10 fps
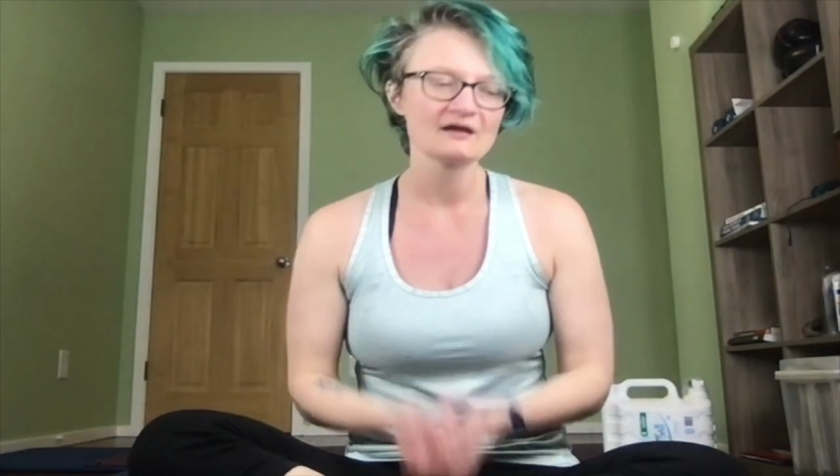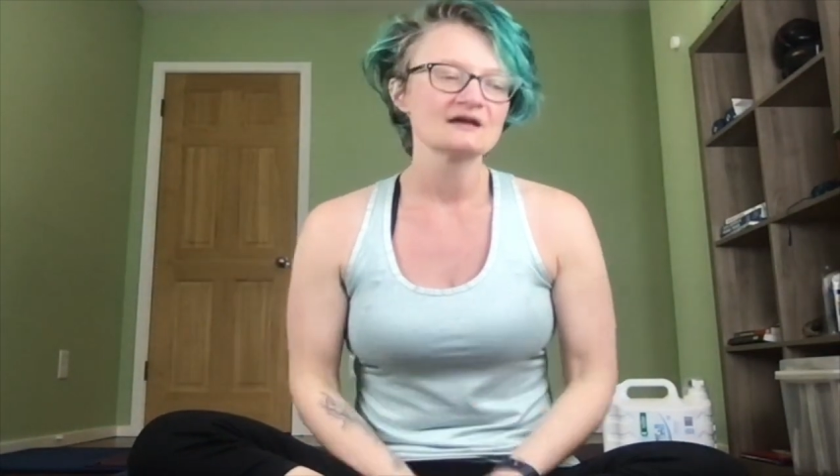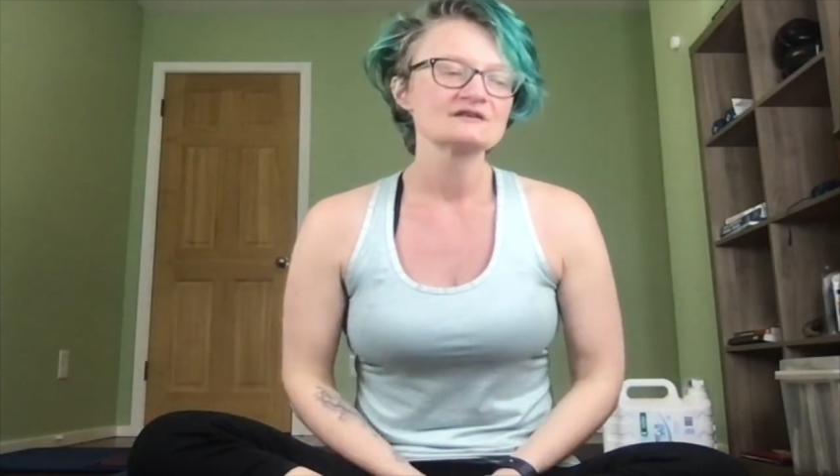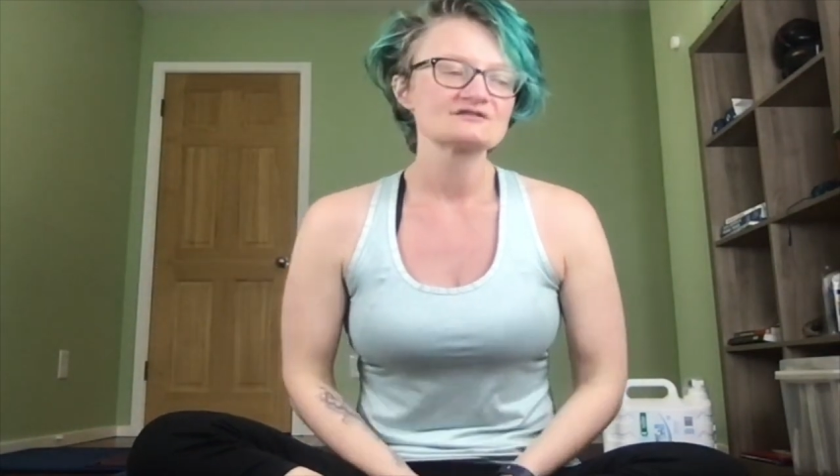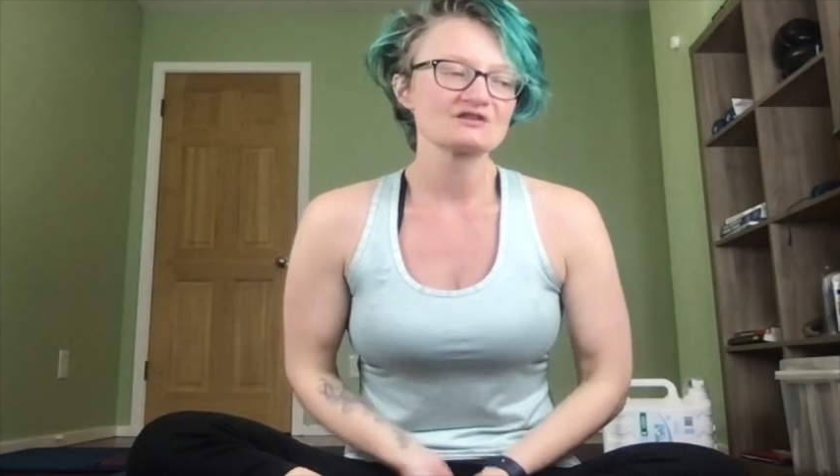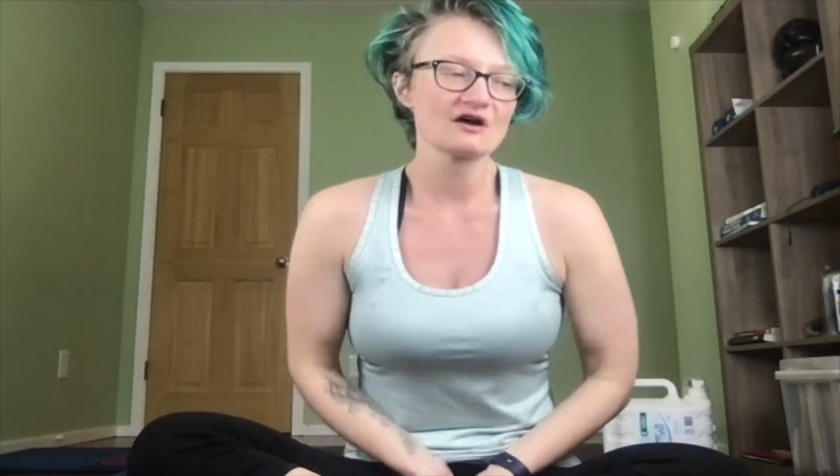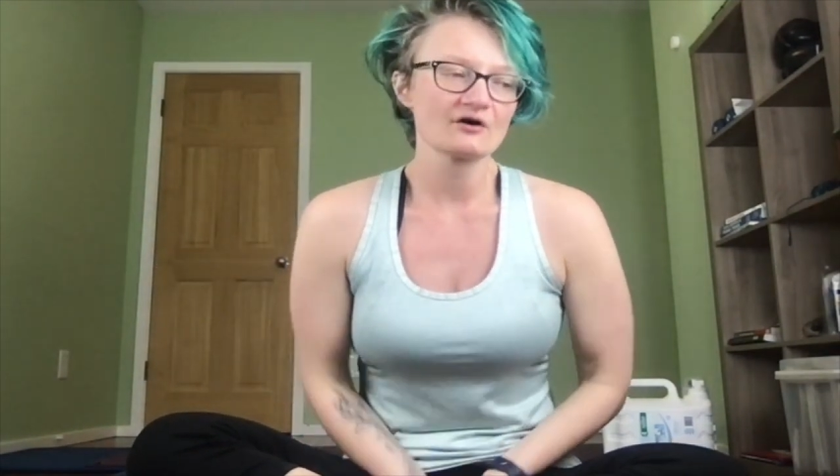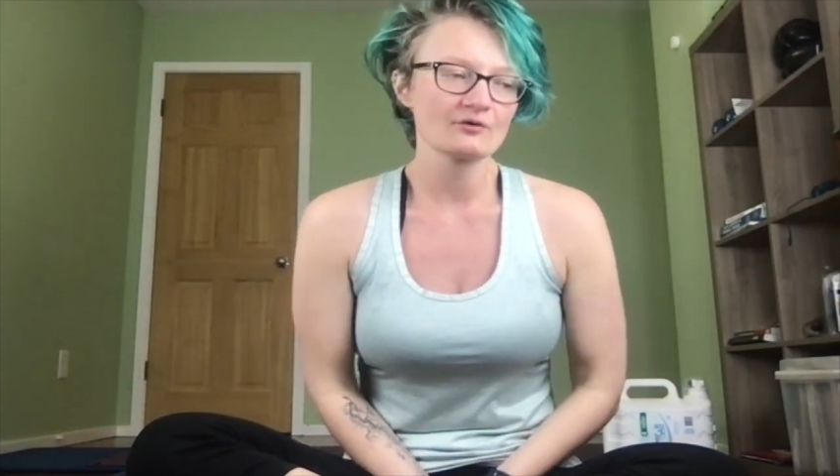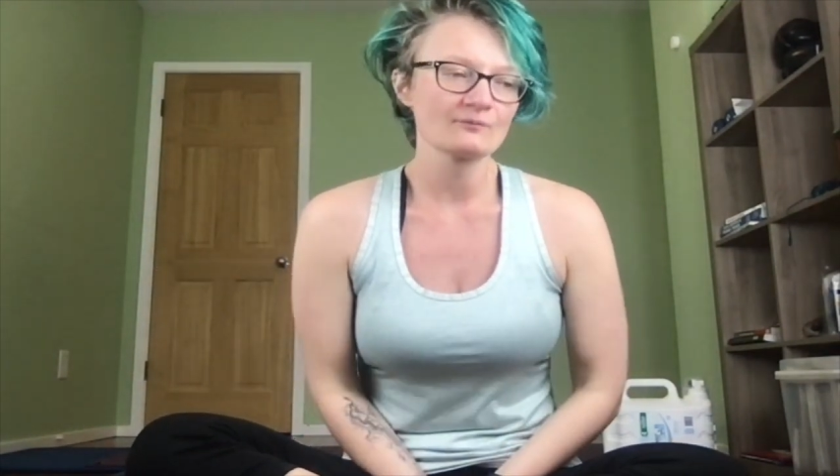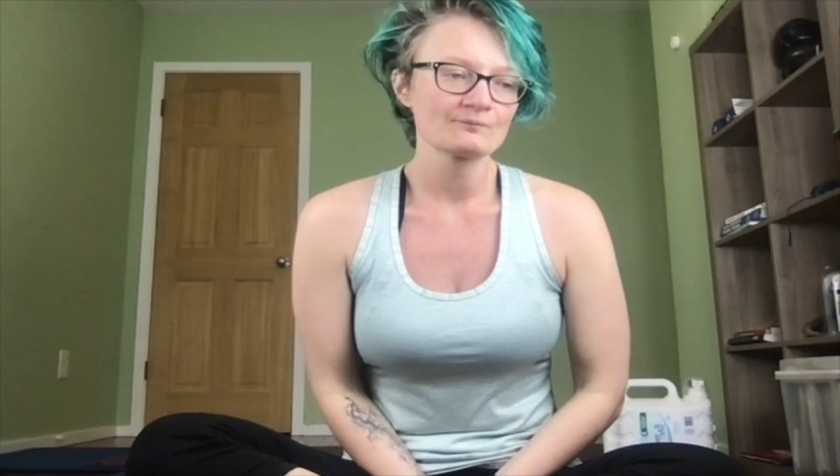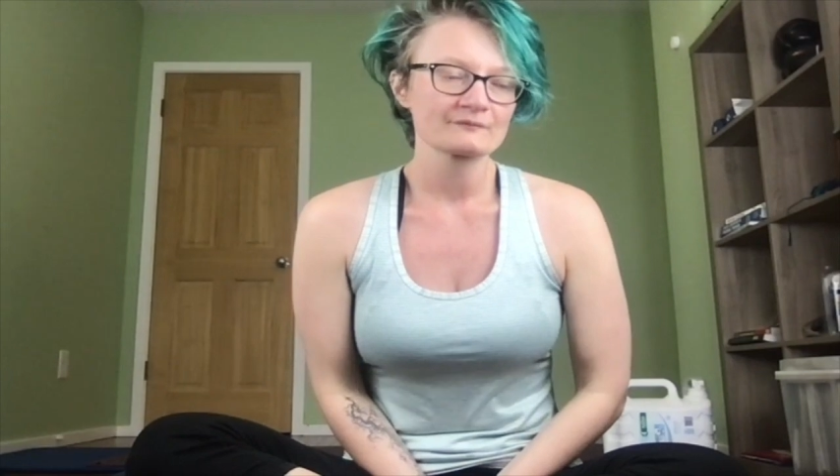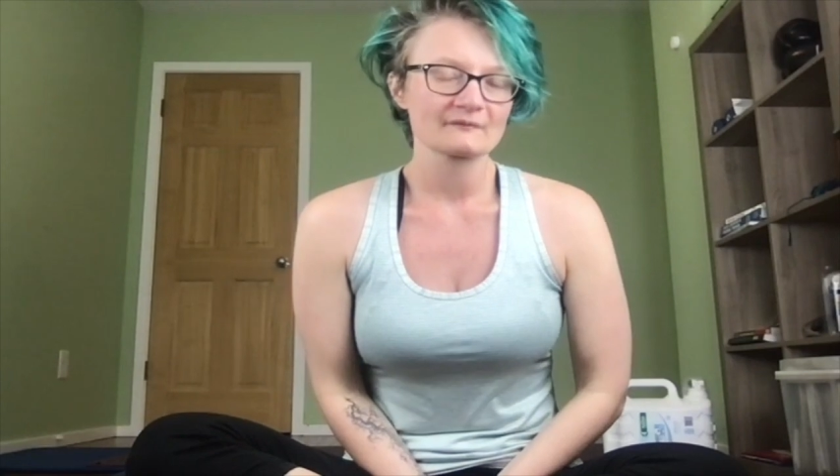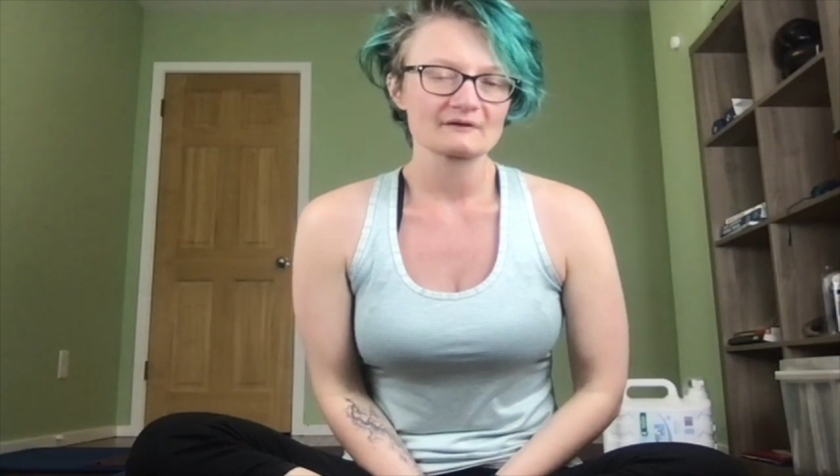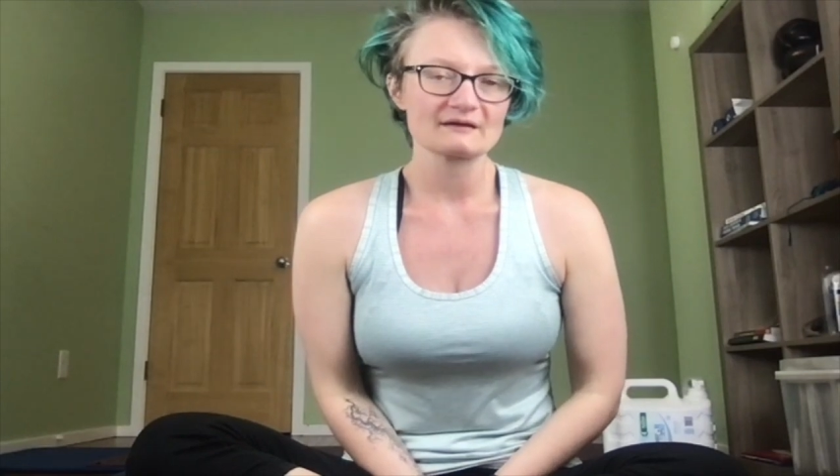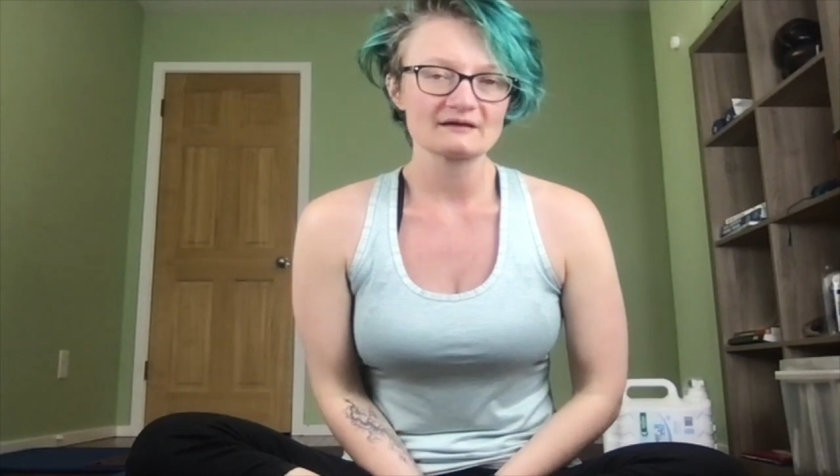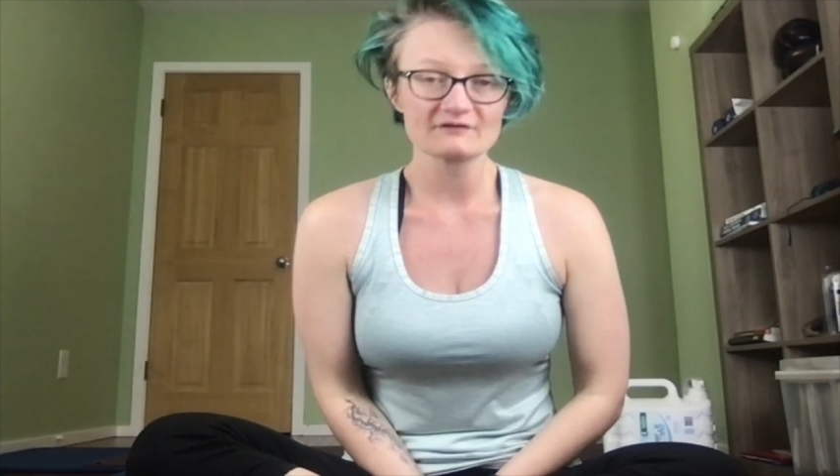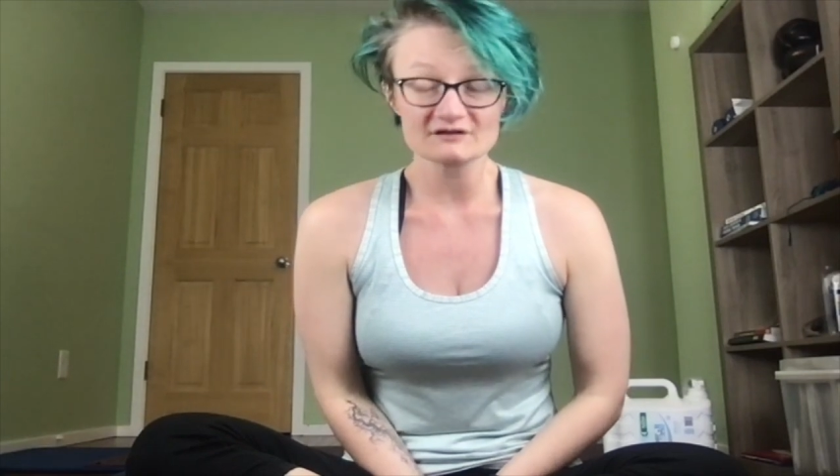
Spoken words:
So if this